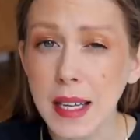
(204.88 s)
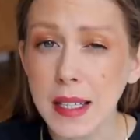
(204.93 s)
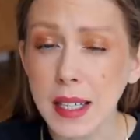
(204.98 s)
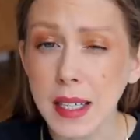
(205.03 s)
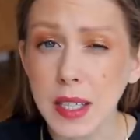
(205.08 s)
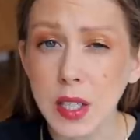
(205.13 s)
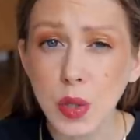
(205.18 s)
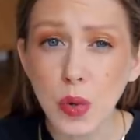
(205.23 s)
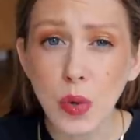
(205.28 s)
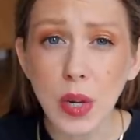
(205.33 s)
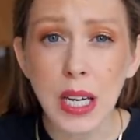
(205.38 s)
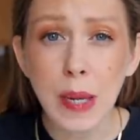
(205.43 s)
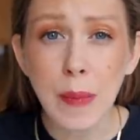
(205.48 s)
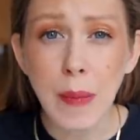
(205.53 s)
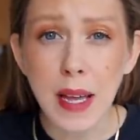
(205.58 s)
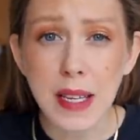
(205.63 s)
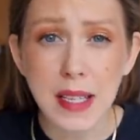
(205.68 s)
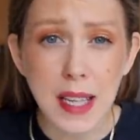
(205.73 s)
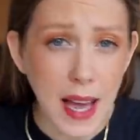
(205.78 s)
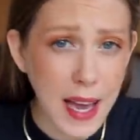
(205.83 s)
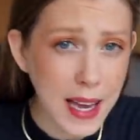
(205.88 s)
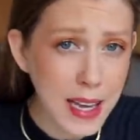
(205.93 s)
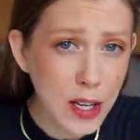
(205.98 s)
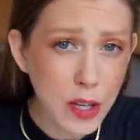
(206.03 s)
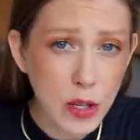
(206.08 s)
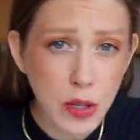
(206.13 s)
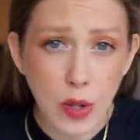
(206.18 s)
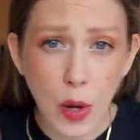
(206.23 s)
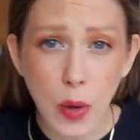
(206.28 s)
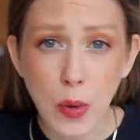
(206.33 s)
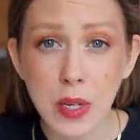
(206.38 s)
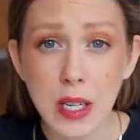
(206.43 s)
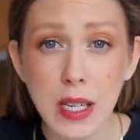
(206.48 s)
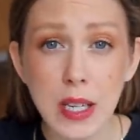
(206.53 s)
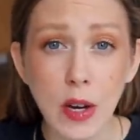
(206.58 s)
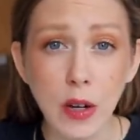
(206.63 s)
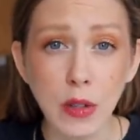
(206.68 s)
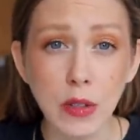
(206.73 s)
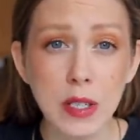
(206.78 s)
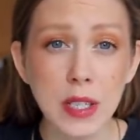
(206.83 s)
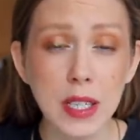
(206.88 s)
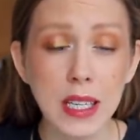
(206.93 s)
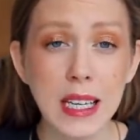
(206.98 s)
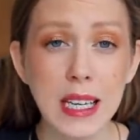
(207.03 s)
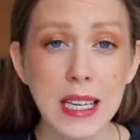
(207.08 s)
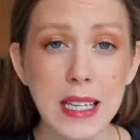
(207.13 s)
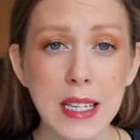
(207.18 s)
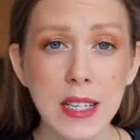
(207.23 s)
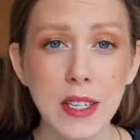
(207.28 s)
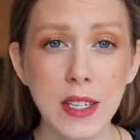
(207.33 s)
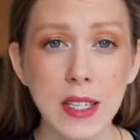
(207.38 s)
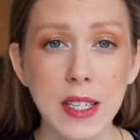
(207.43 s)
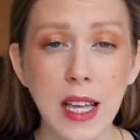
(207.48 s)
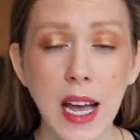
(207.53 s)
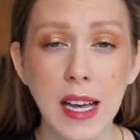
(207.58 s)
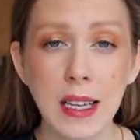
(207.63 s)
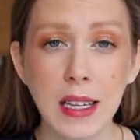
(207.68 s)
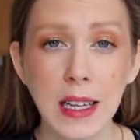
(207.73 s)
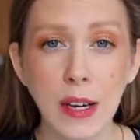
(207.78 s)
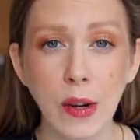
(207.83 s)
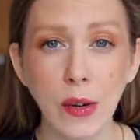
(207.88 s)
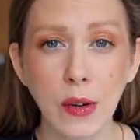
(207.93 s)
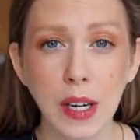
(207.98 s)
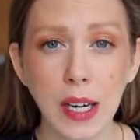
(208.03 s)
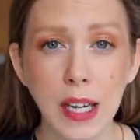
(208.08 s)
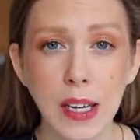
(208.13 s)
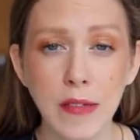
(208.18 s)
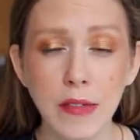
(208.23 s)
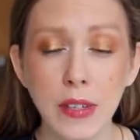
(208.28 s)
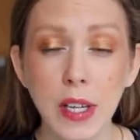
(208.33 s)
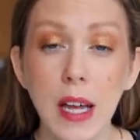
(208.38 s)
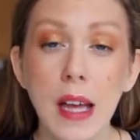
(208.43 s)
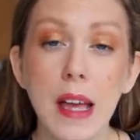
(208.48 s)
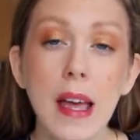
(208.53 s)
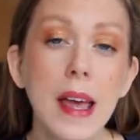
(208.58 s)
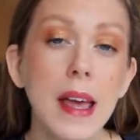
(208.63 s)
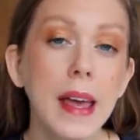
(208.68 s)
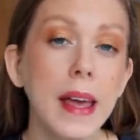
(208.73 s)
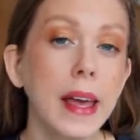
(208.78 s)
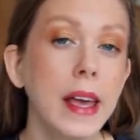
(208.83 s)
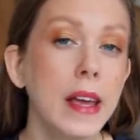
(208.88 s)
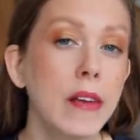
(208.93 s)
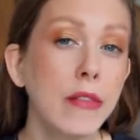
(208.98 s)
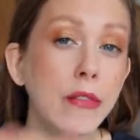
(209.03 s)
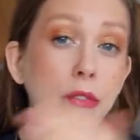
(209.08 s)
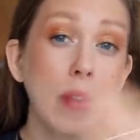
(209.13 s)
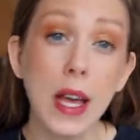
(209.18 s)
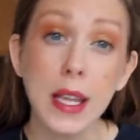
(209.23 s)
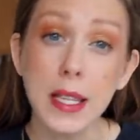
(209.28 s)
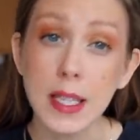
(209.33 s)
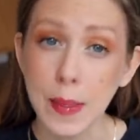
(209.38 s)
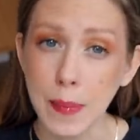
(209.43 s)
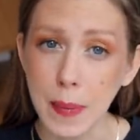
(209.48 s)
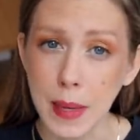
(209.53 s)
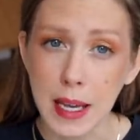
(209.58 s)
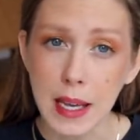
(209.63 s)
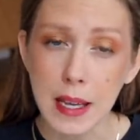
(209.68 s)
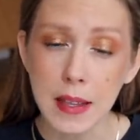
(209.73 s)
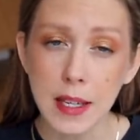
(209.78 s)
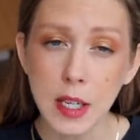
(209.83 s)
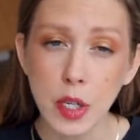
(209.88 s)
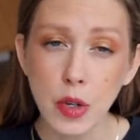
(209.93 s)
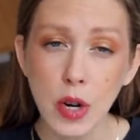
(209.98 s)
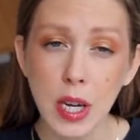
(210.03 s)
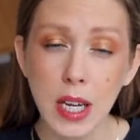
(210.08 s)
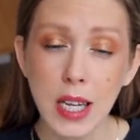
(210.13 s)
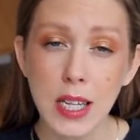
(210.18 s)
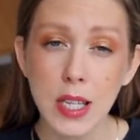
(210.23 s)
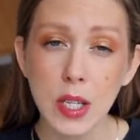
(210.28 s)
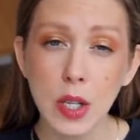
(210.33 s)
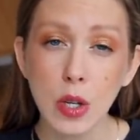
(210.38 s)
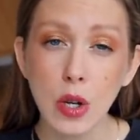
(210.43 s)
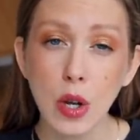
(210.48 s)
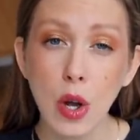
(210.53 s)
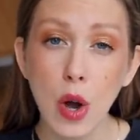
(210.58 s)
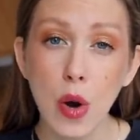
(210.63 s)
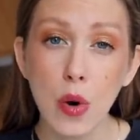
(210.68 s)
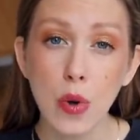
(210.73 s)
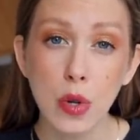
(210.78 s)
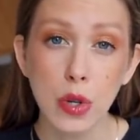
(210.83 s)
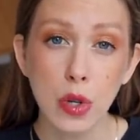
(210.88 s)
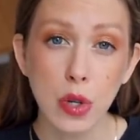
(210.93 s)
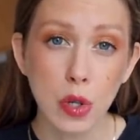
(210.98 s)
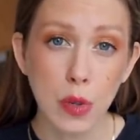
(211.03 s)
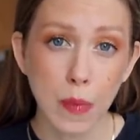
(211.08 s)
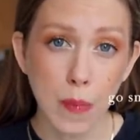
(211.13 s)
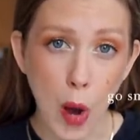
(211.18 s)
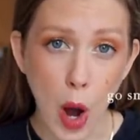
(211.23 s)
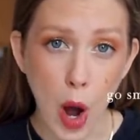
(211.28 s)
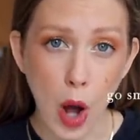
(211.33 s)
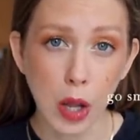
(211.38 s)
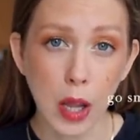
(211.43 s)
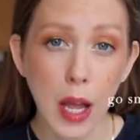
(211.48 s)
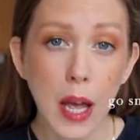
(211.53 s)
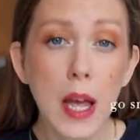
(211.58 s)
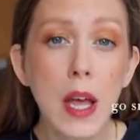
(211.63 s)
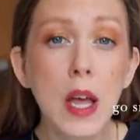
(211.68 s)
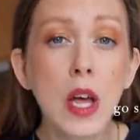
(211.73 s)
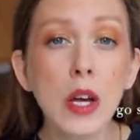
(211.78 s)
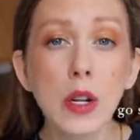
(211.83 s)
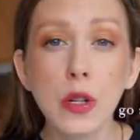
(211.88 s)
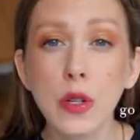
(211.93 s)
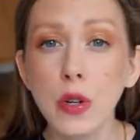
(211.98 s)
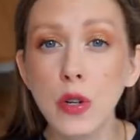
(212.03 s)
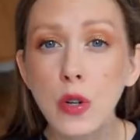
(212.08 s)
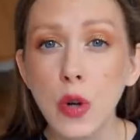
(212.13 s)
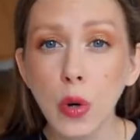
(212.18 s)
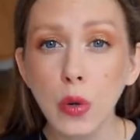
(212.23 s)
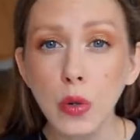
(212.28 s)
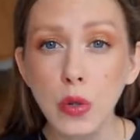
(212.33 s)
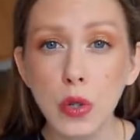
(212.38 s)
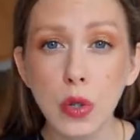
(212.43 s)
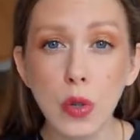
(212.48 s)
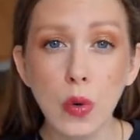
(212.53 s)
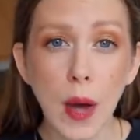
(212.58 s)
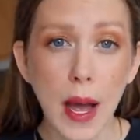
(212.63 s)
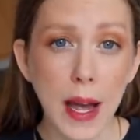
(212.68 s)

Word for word: as extreme as head-to-toe neons easy to style and long-lived. If you ask me, the trick is to go small, to not do